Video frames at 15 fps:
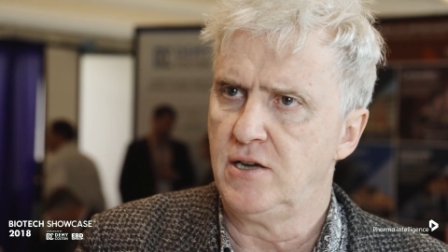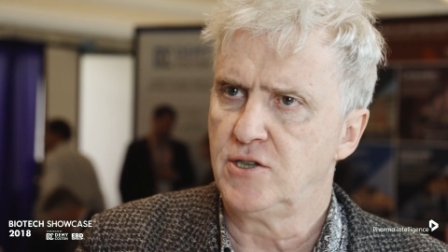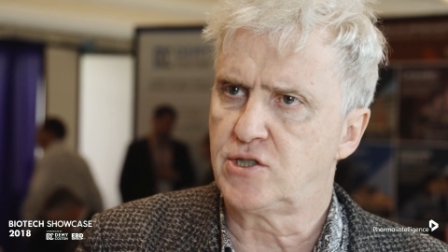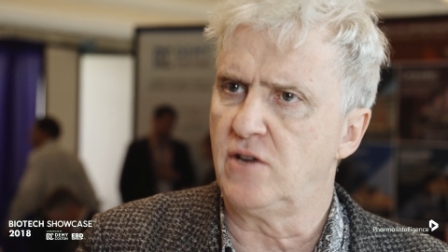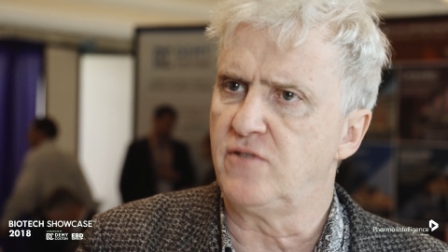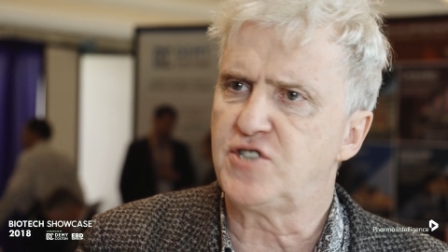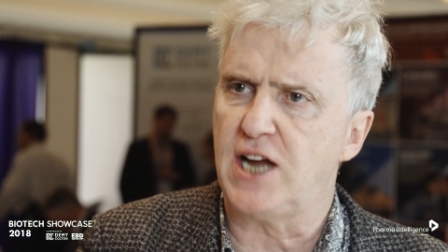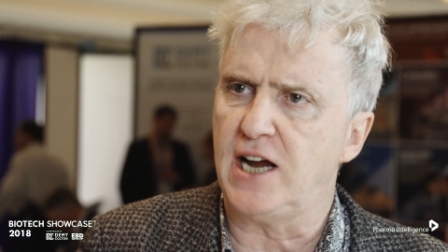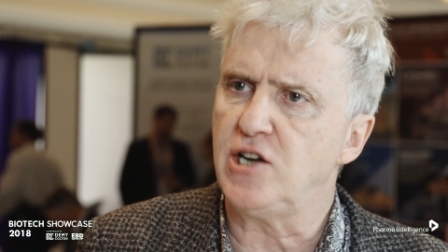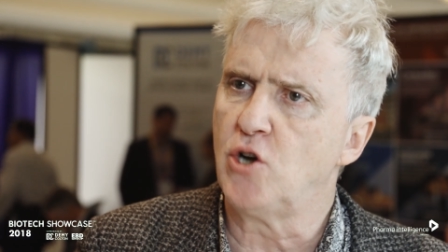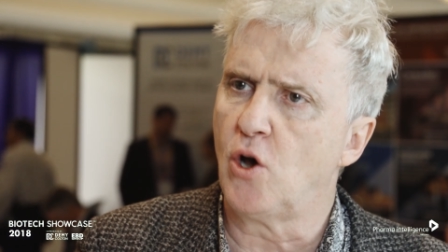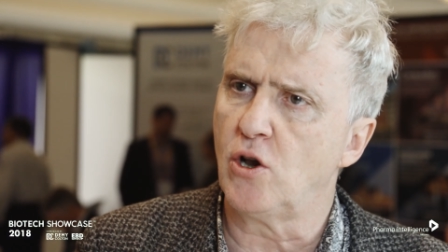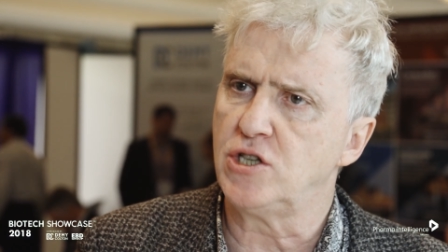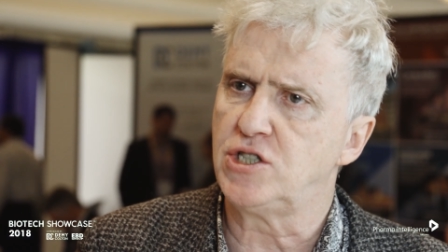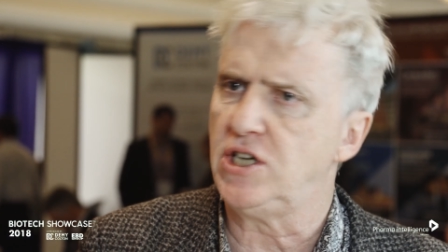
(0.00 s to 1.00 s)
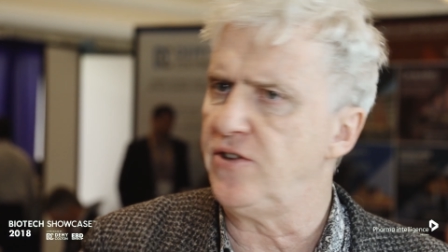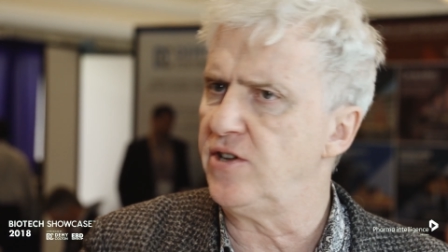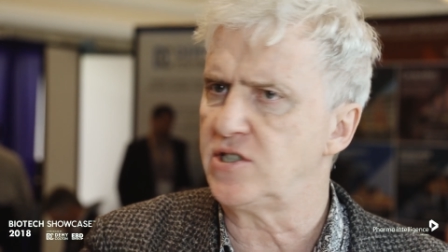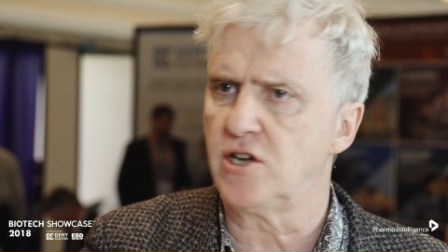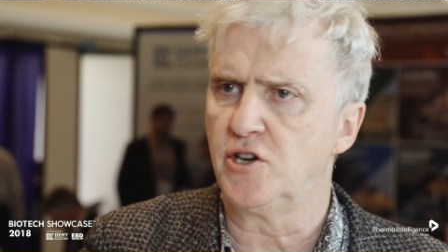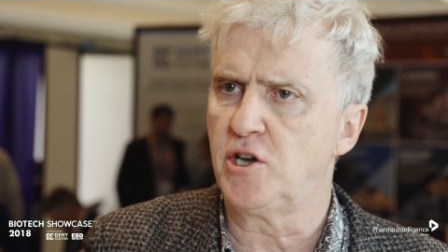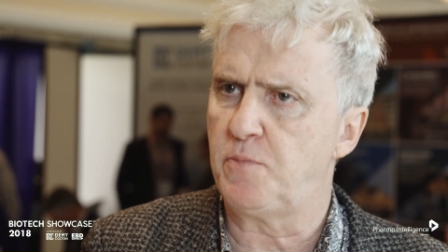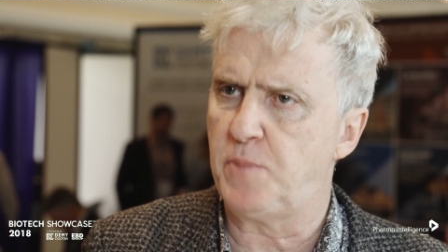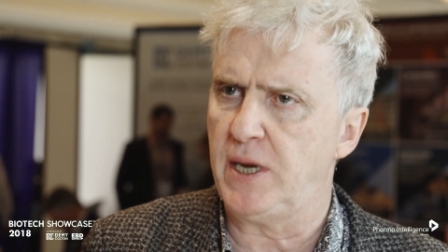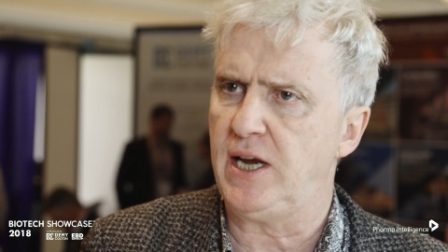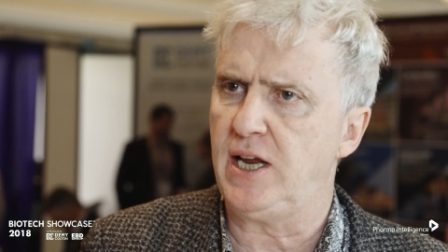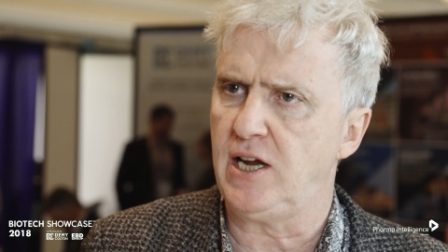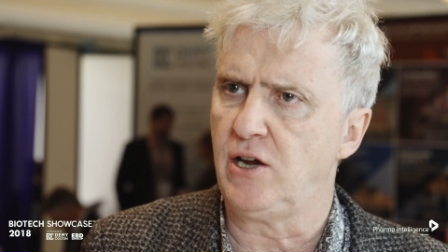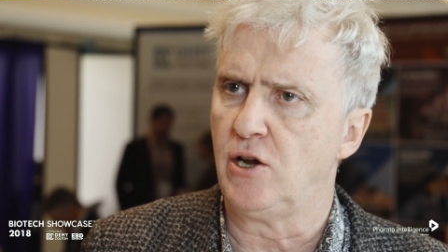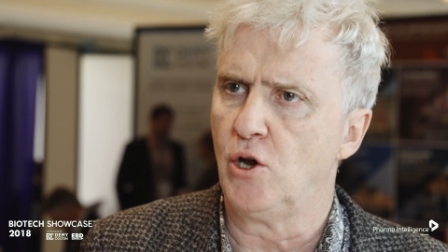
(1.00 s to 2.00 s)
sort of technology that's
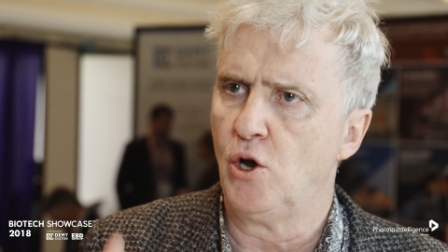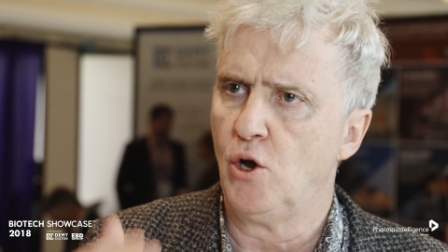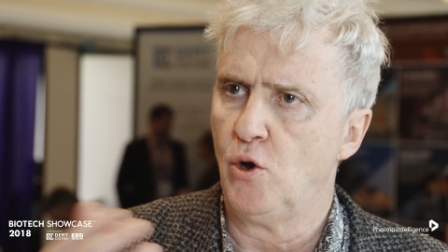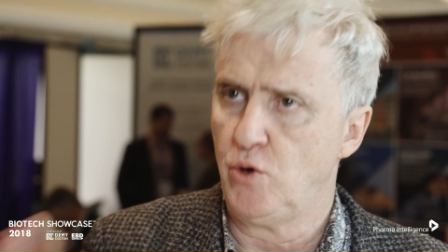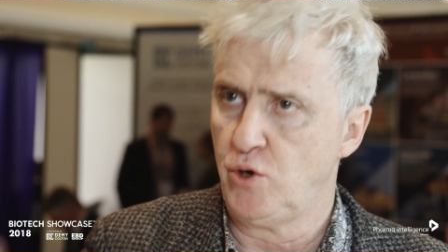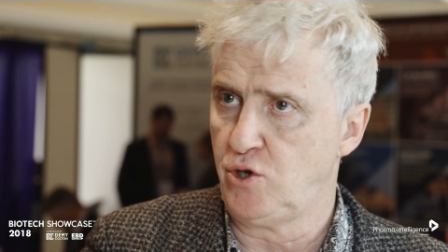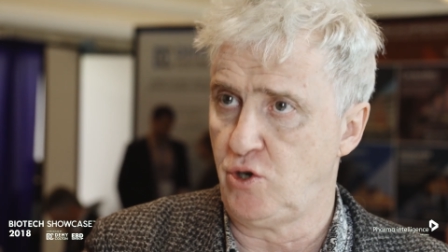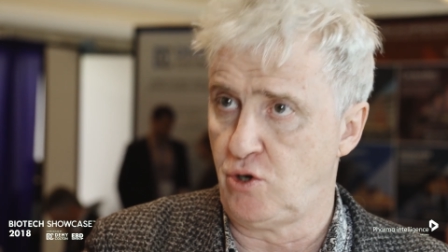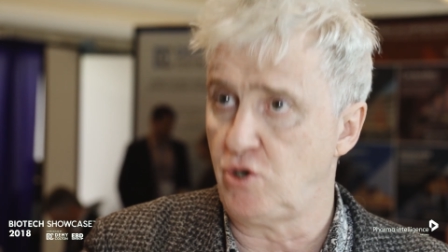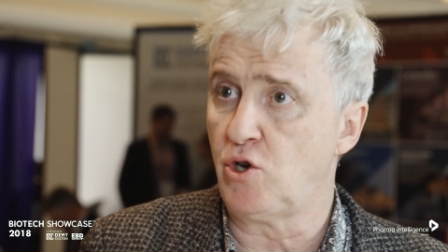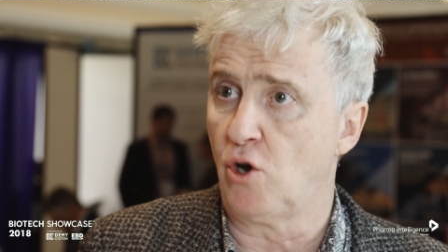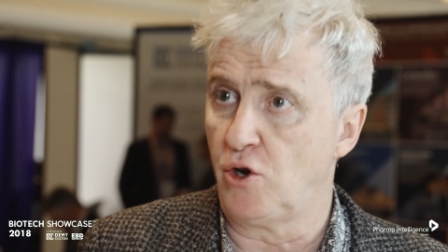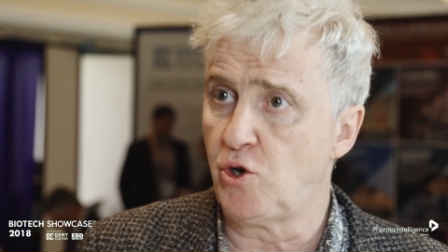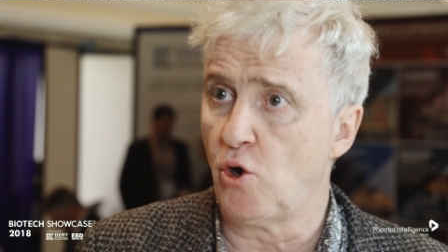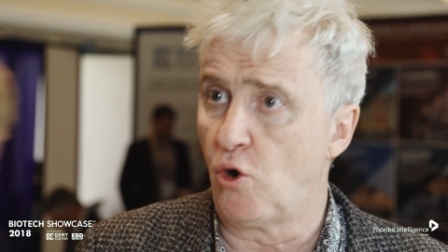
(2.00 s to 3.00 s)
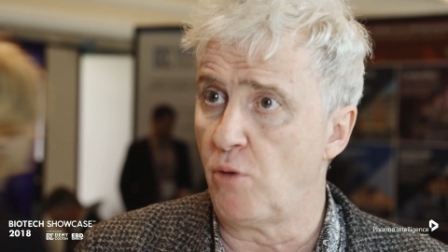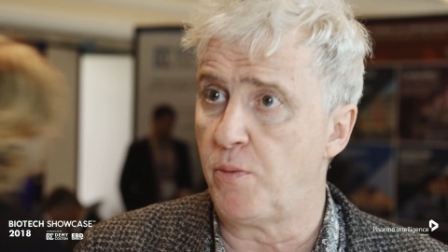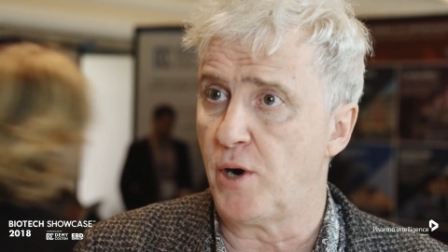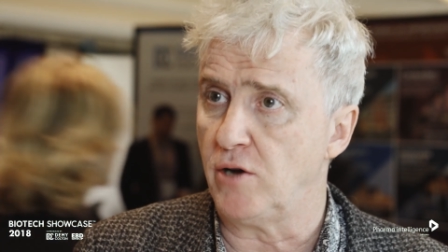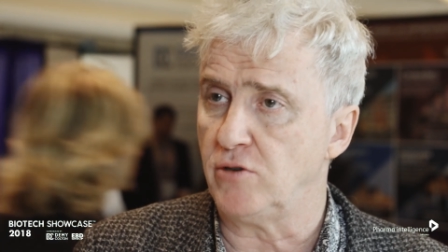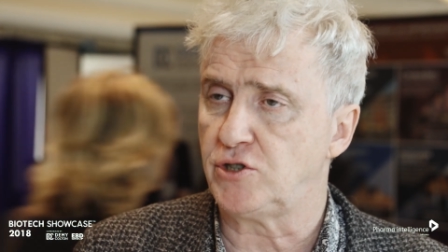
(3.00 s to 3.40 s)
underpinning your approach?